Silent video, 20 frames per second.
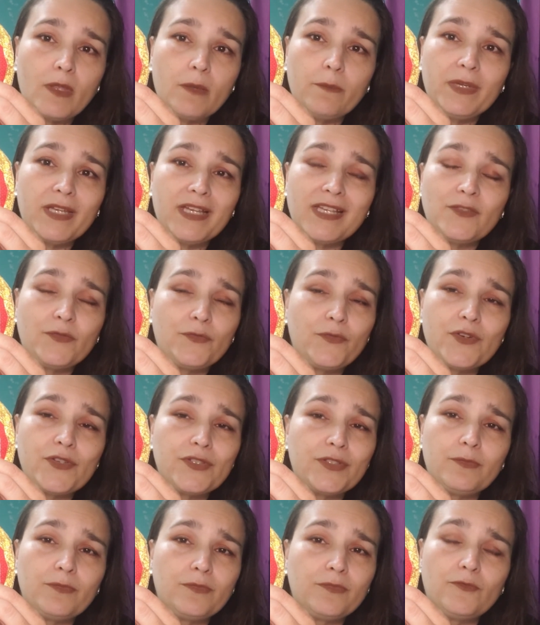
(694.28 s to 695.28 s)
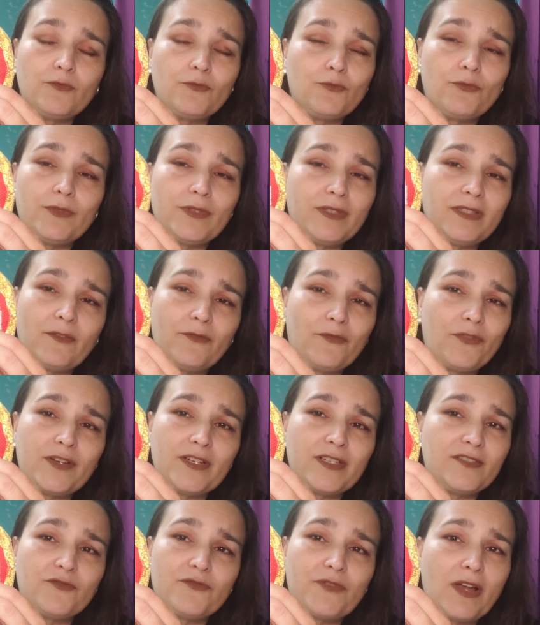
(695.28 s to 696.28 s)
Because first, the
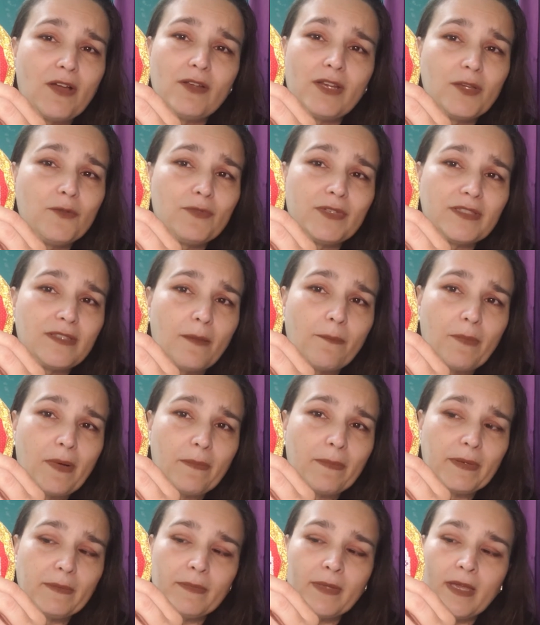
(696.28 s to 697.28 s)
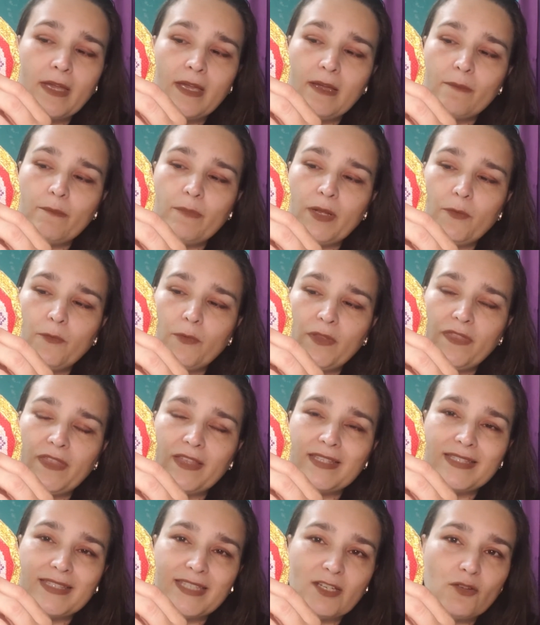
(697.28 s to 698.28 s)
first round, it was not popping. But with
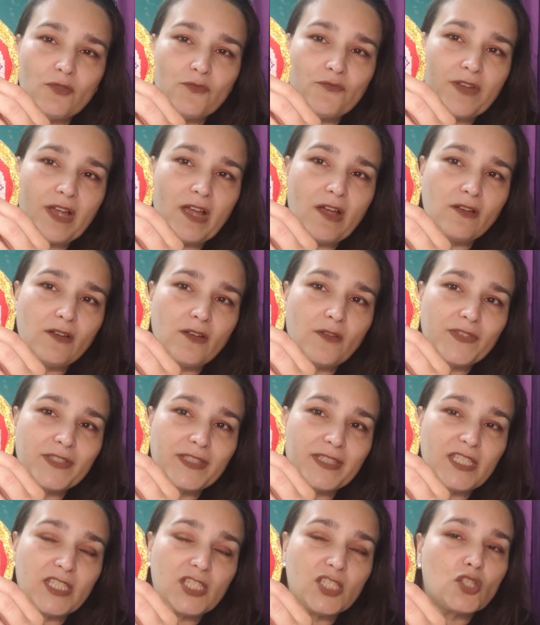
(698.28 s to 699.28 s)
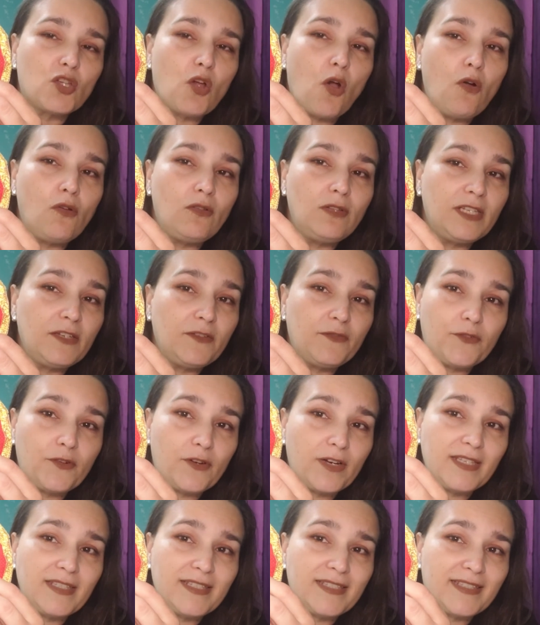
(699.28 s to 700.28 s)
a second round of stitches, only
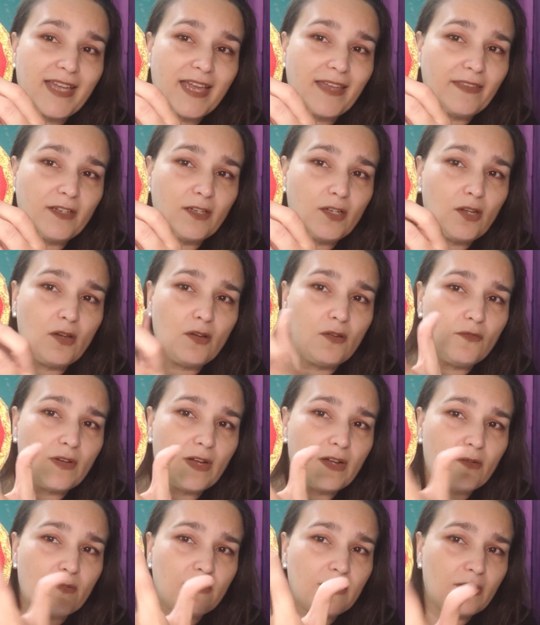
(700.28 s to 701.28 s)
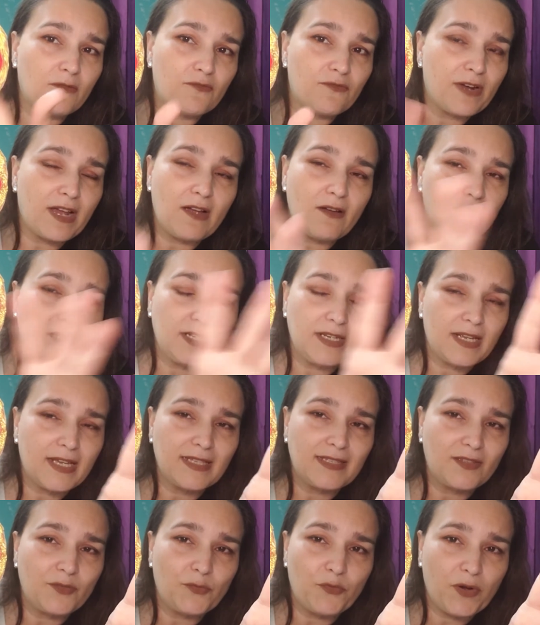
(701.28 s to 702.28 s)
for inside the glove, around it
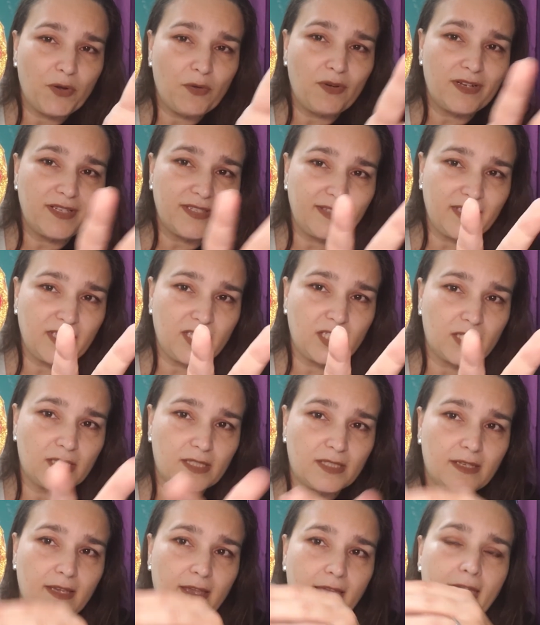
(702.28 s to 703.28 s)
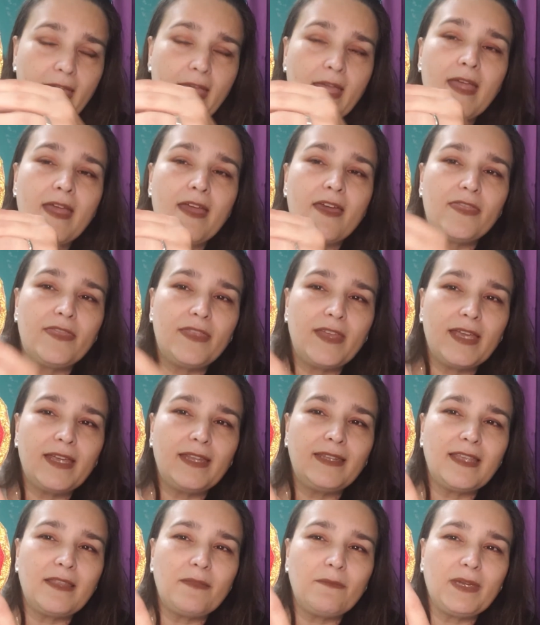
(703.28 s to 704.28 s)
has regular stitches.
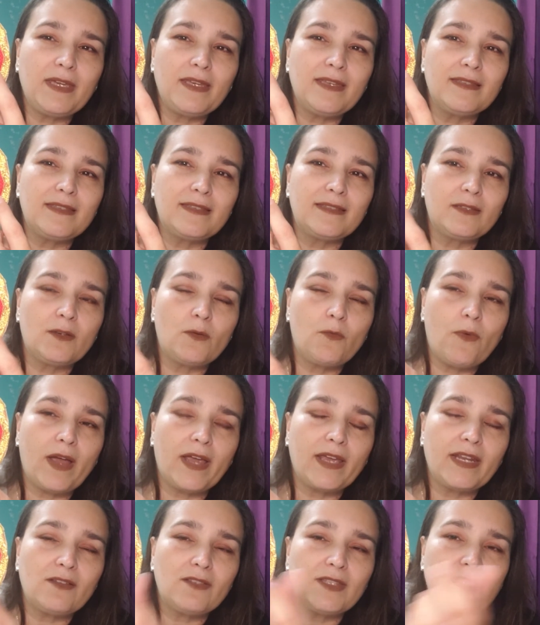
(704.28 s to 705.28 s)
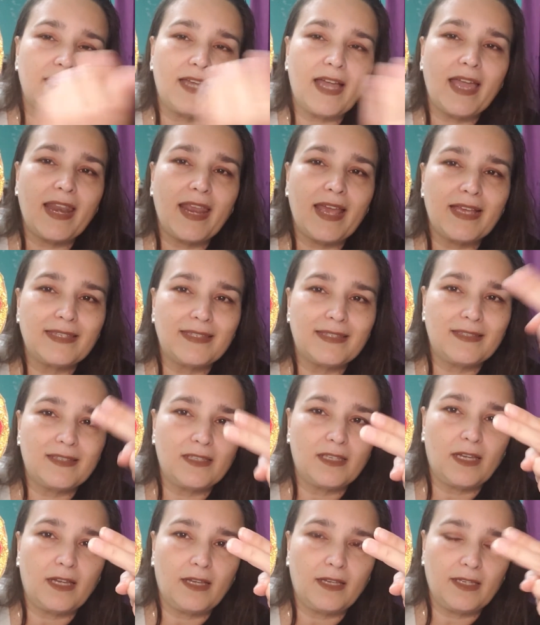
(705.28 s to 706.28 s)
Then that means the white outside has,
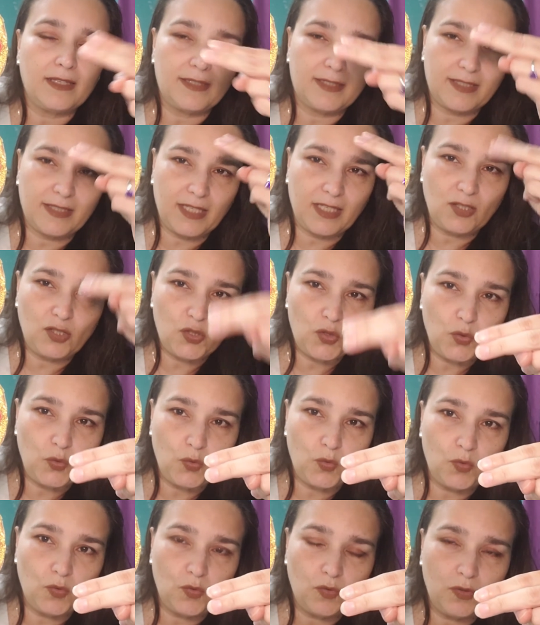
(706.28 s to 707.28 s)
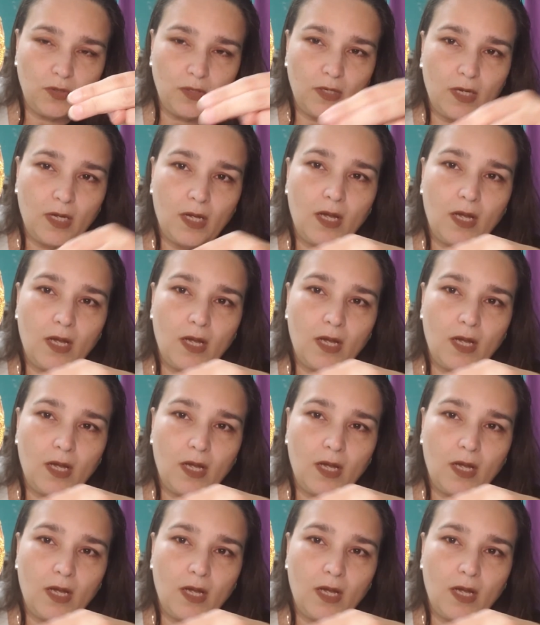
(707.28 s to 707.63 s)
it's in two